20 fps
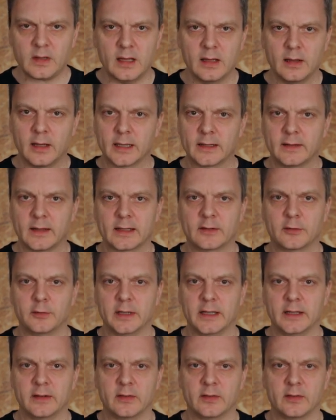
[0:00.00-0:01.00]
Like
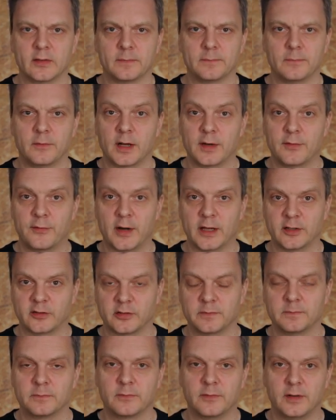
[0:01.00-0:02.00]
nectarines, very
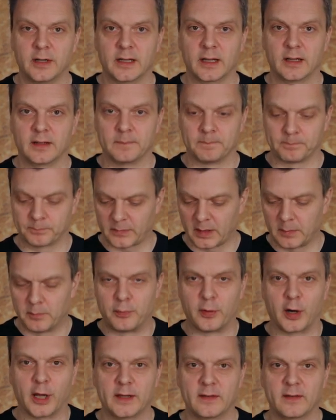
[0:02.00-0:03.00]
fresh, very
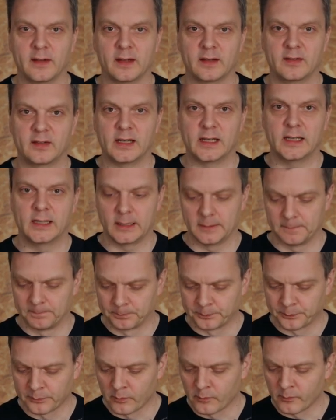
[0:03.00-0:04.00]
bright and acidic.
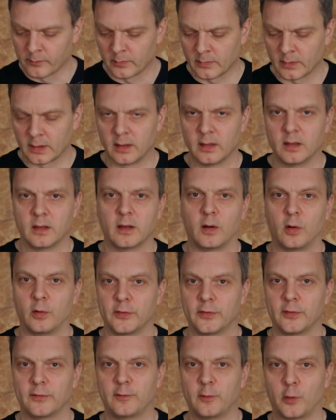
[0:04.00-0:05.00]

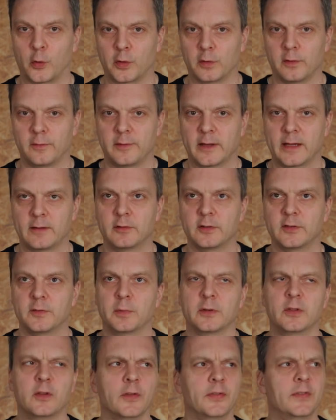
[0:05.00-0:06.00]
Also floral flavors,
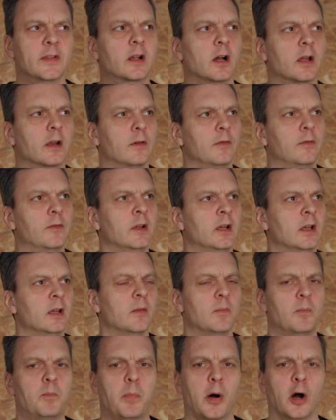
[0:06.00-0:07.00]
but not the kind of
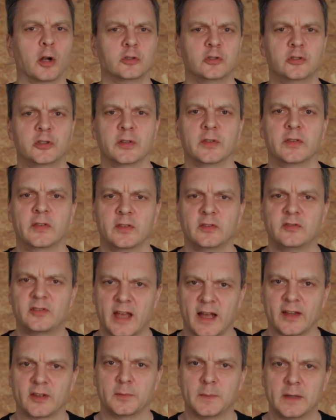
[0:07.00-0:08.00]
pungent
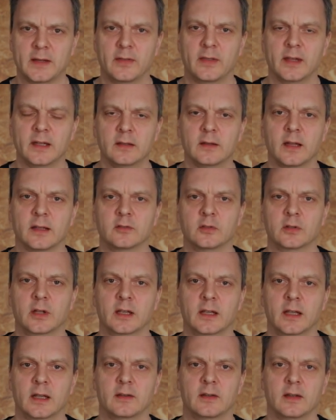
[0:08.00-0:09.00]
jasmine thing that you
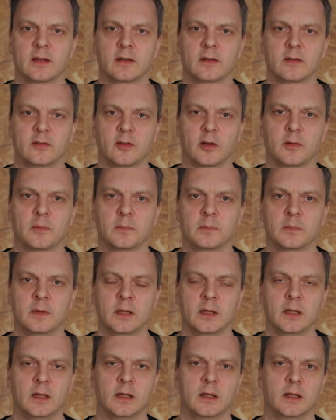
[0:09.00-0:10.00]
can get in some
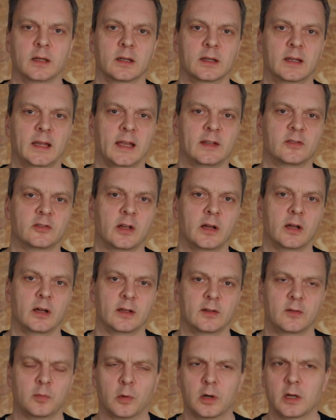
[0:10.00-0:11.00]
geisha.
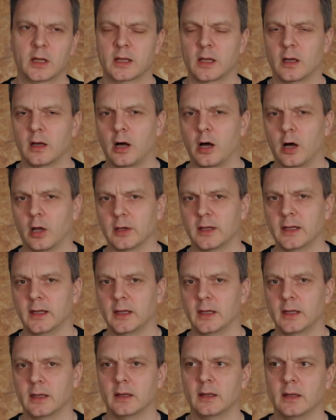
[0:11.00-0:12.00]
It's more like a
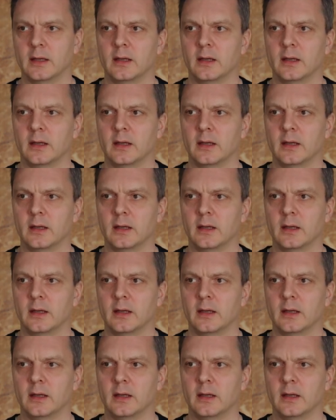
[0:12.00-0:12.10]
honey.